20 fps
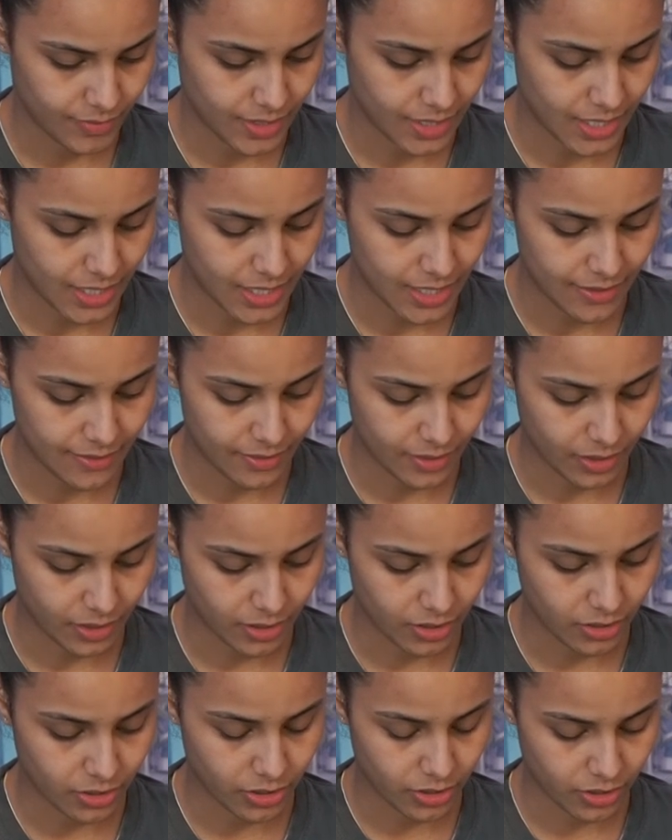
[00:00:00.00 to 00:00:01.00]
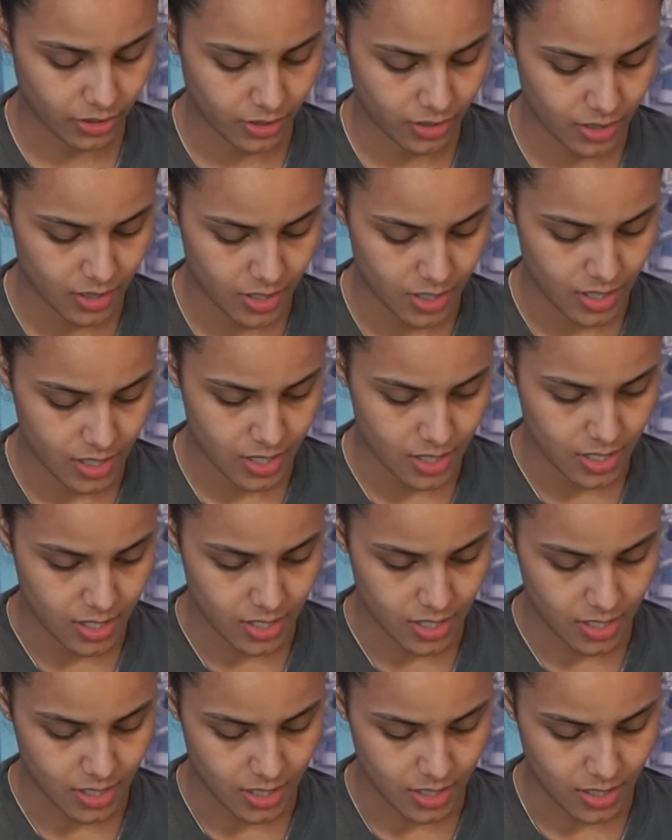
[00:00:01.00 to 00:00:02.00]
even look.
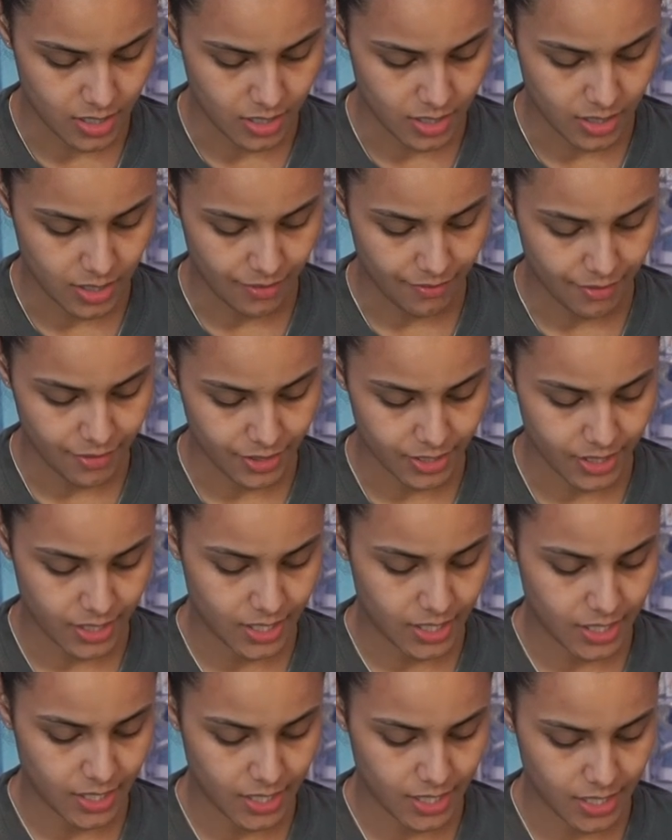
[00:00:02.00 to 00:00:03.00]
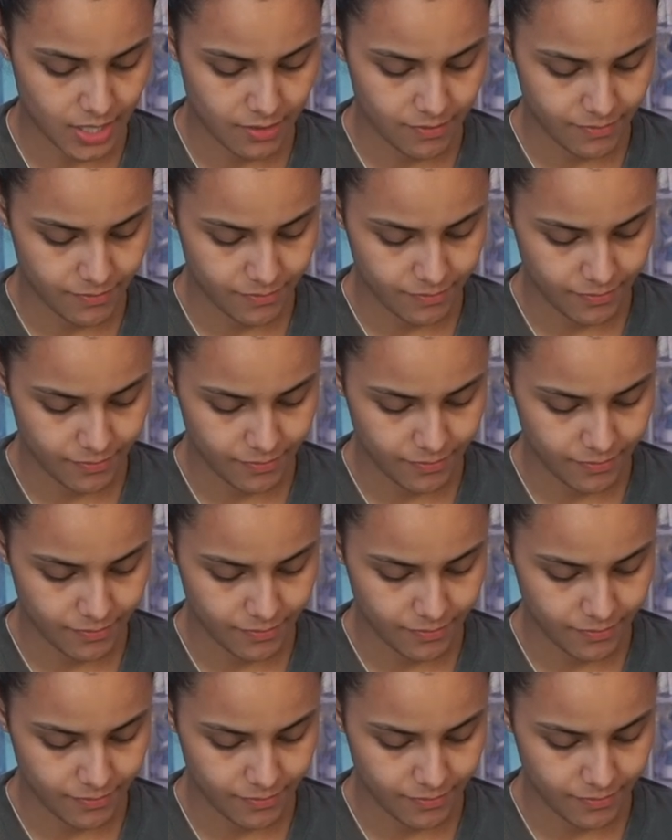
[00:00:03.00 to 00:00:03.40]
Yeah, never seen it.